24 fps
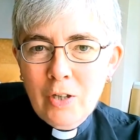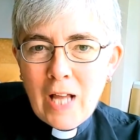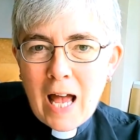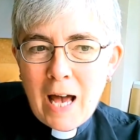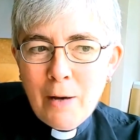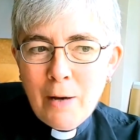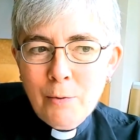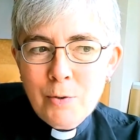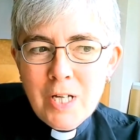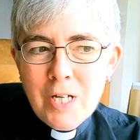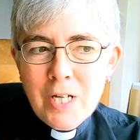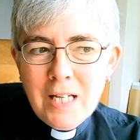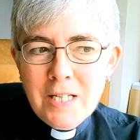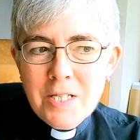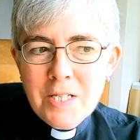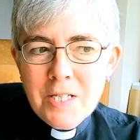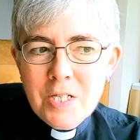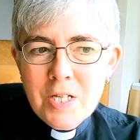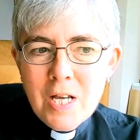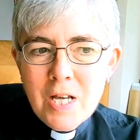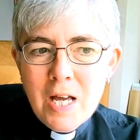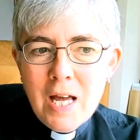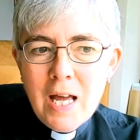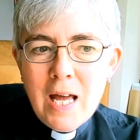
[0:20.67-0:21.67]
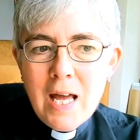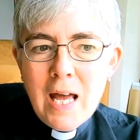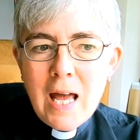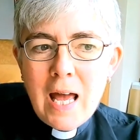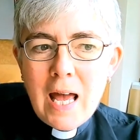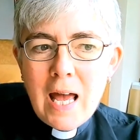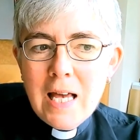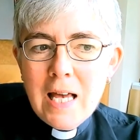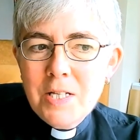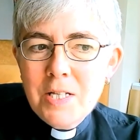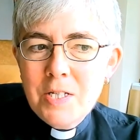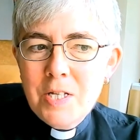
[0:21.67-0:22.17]
outings
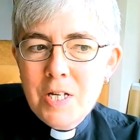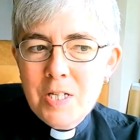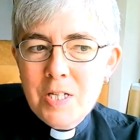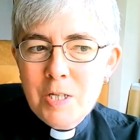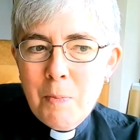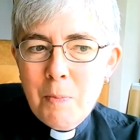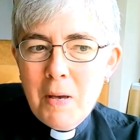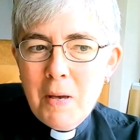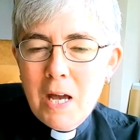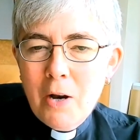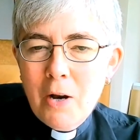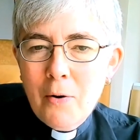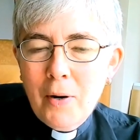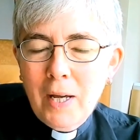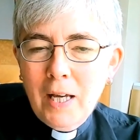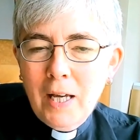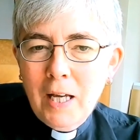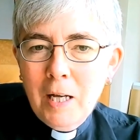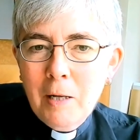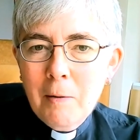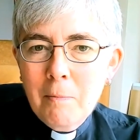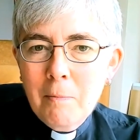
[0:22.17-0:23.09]
is disappearing.